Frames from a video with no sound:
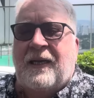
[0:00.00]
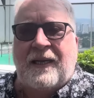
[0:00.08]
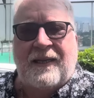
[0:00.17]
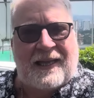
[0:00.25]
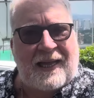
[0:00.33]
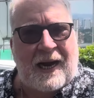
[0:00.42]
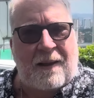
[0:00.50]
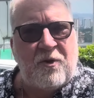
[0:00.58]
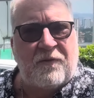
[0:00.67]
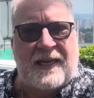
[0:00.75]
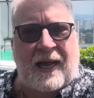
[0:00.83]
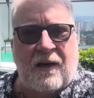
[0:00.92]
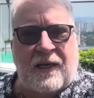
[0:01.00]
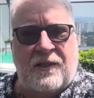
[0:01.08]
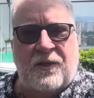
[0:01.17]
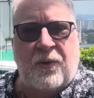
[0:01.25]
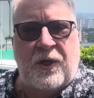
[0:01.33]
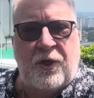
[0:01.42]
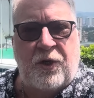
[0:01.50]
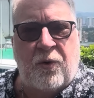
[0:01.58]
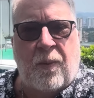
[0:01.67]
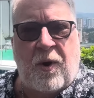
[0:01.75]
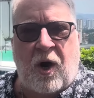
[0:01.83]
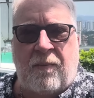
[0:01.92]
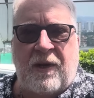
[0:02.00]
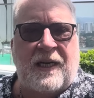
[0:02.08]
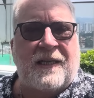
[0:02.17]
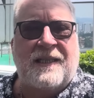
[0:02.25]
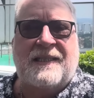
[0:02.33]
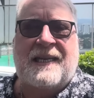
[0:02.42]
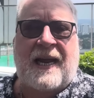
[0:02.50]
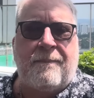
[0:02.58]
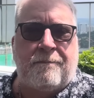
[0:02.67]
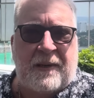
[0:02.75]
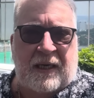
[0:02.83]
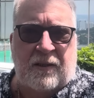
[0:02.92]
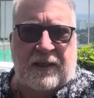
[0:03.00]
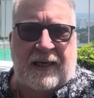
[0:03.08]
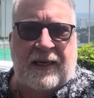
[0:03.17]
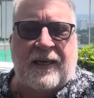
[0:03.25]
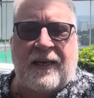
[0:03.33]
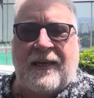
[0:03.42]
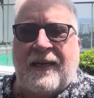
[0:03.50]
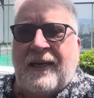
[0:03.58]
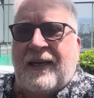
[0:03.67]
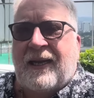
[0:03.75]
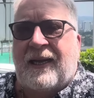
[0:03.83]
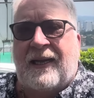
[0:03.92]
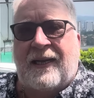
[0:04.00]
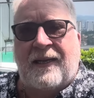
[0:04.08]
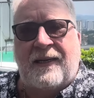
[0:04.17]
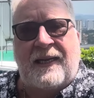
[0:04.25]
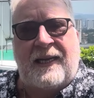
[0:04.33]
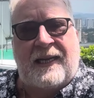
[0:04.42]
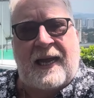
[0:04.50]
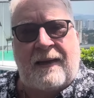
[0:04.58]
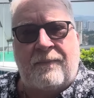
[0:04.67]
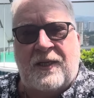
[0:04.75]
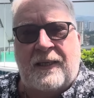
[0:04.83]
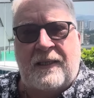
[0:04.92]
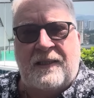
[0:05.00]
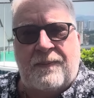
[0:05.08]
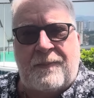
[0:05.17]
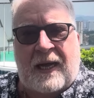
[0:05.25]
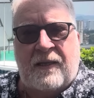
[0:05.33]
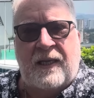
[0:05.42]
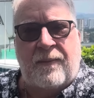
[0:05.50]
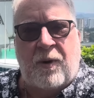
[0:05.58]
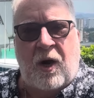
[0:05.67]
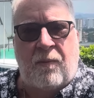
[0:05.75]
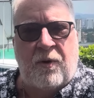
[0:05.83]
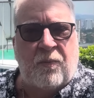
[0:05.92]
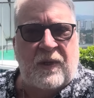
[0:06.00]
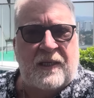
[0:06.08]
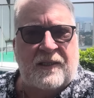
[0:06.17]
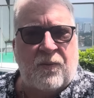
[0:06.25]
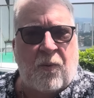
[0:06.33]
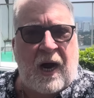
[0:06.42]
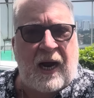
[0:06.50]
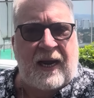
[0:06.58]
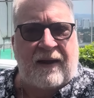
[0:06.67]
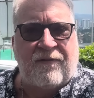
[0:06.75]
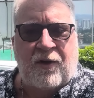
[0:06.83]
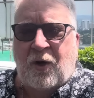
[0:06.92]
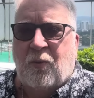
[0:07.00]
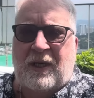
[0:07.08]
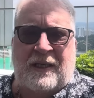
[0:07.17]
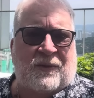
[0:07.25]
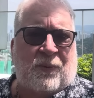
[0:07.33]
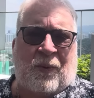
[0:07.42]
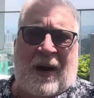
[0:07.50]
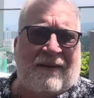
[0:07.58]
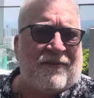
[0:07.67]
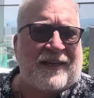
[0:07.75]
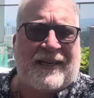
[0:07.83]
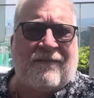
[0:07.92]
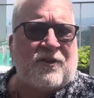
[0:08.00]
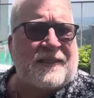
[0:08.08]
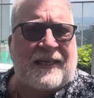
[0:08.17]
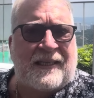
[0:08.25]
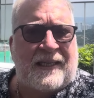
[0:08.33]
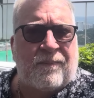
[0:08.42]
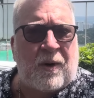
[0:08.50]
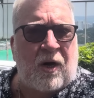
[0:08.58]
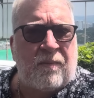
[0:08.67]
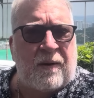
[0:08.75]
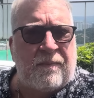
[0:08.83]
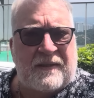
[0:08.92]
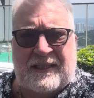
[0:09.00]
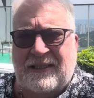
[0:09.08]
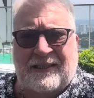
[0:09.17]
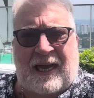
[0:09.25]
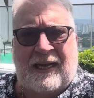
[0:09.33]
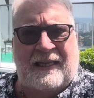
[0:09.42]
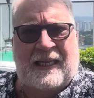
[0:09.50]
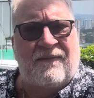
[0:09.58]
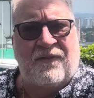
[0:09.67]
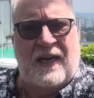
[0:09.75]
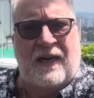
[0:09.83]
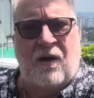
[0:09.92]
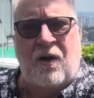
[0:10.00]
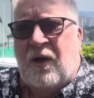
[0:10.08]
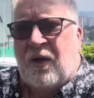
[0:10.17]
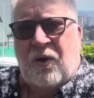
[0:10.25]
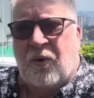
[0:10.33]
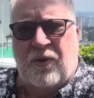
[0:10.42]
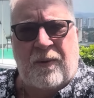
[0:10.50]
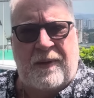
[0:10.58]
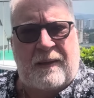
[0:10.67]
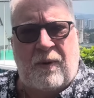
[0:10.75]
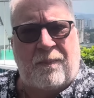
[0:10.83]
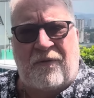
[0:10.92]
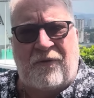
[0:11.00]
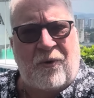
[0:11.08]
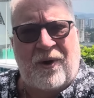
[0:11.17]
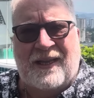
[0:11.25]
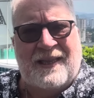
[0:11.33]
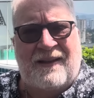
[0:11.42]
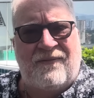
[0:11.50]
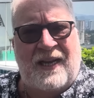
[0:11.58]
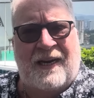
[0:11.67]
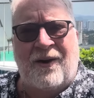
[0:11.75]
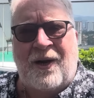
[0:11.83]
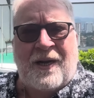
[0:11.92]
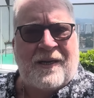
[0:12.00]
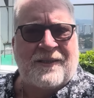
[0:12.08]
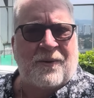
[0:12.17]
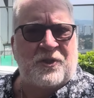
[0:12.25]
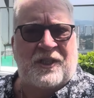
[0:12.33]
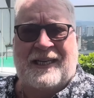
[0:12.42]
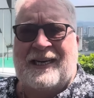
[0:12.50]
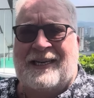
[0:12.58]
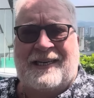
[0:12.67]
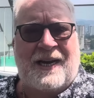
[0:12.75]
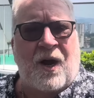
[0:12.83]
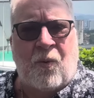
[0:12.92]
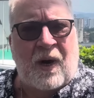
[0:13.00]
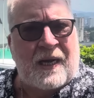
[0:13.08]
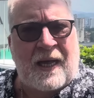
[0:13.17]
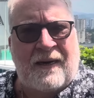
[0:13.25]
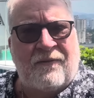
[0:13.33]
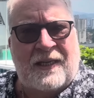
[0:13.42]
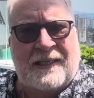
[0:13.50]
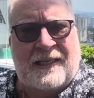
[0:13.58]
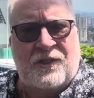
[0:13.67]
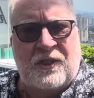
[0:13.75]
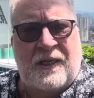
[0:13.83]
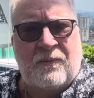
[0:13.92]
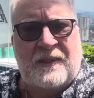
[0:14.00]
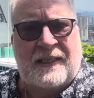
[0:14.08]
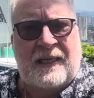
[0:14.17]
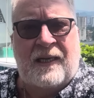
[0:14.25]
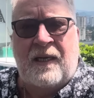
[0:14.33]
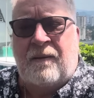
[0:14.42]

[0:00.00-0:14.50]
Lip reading: Then I moved out into a new apartment in the same building, and he came to inspect the apartment with his wife. Well, his wife had never seen the apartment since I'd lived there, or the people before had lived there, so she didn't know what kind of condition it was in.